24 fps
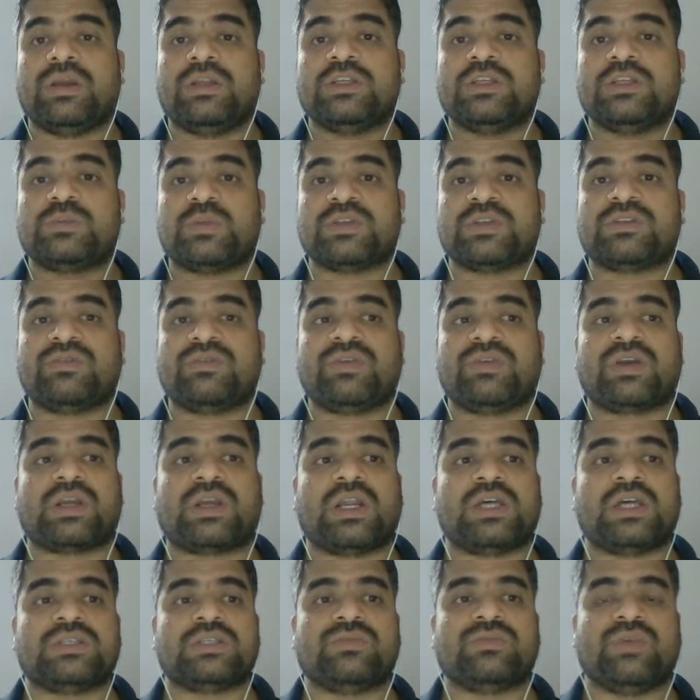specific
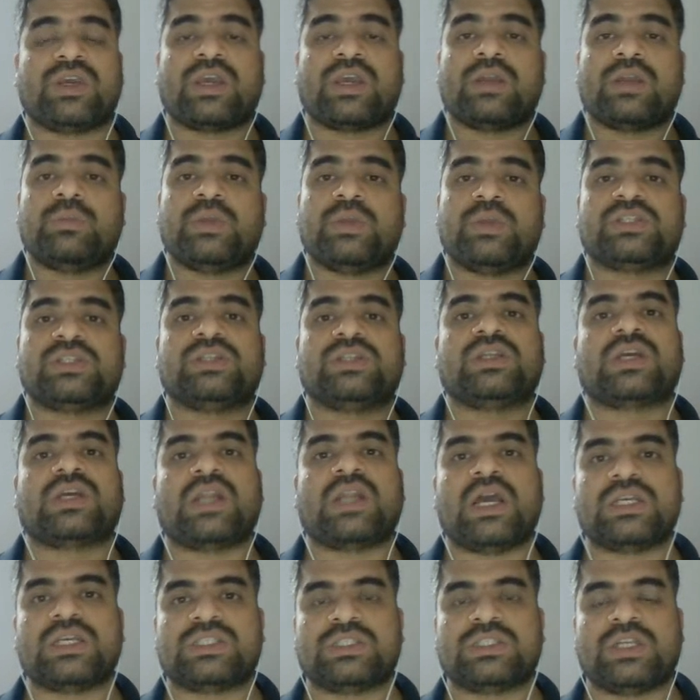class, we can mention the
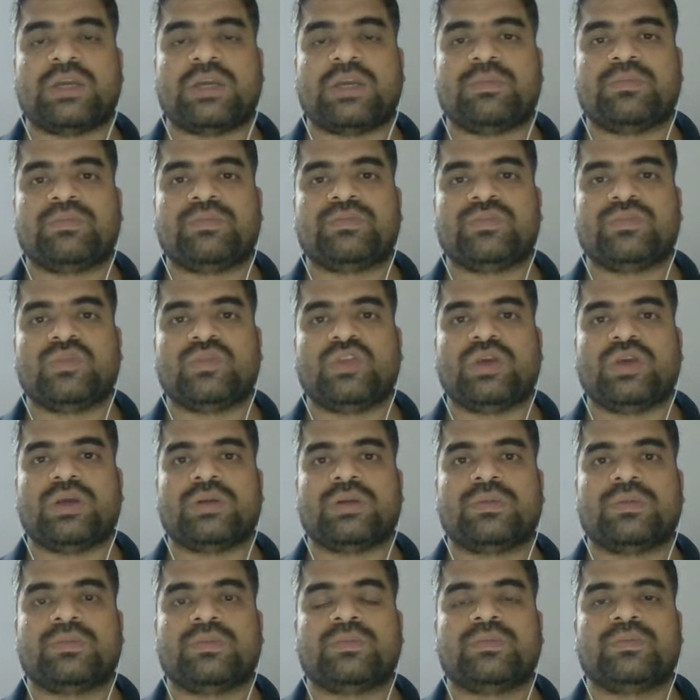class name there.
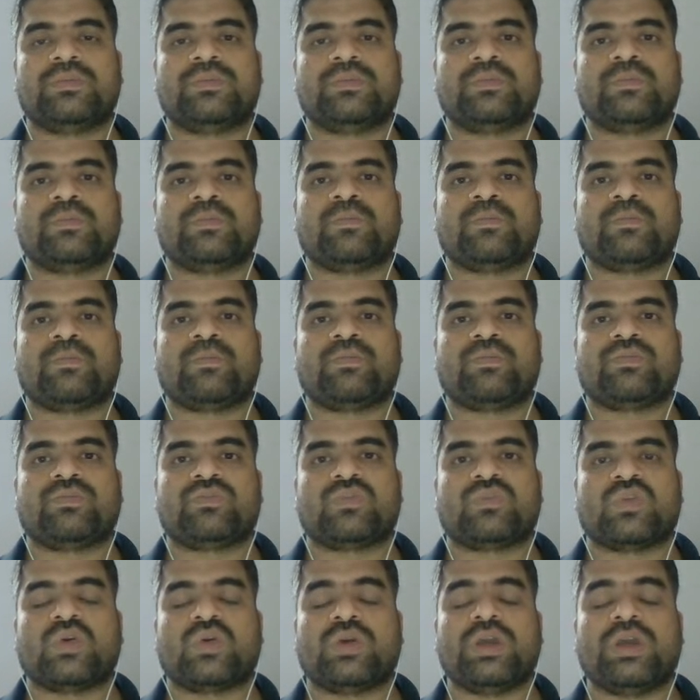
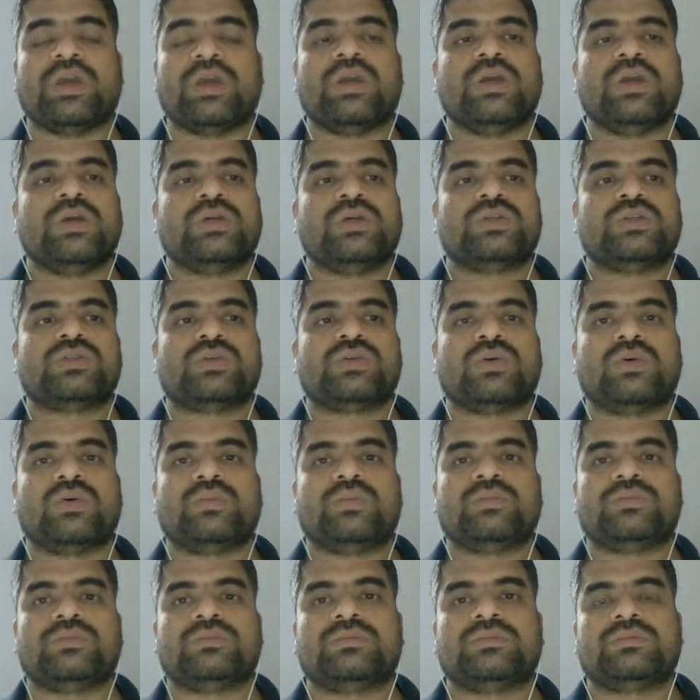Okay, so
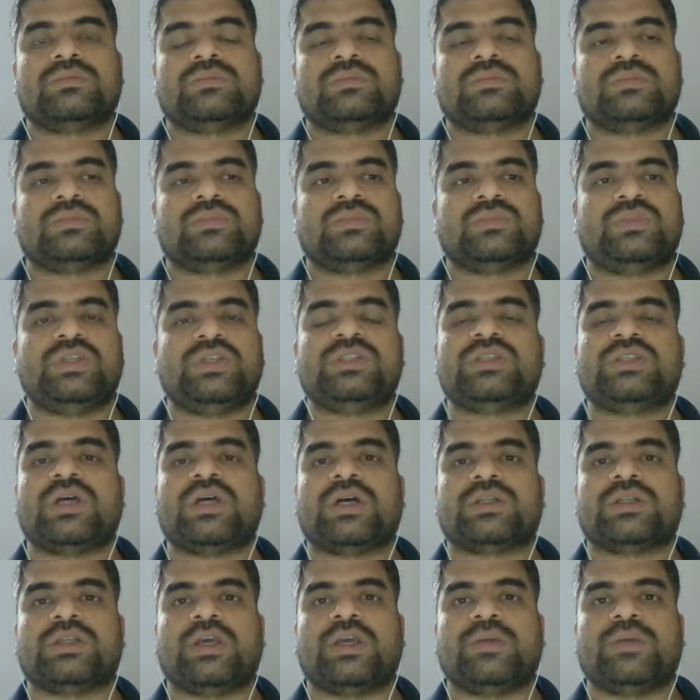these are
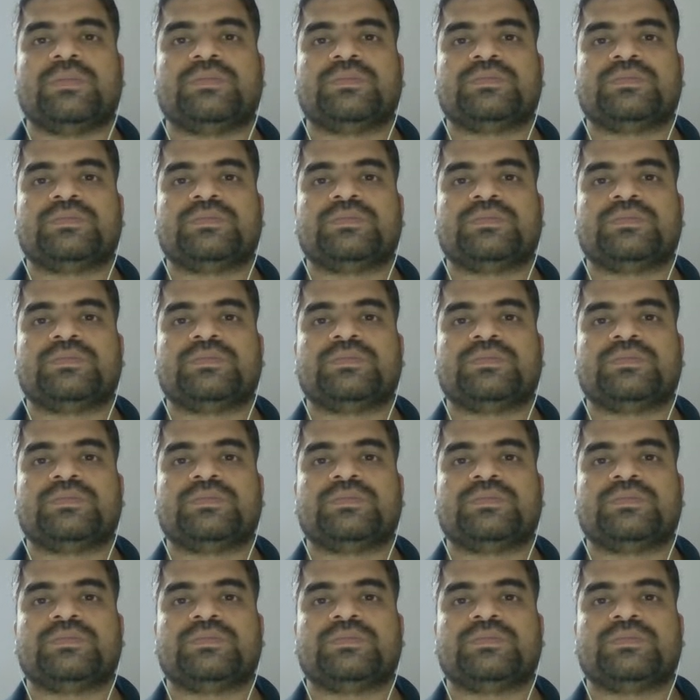the,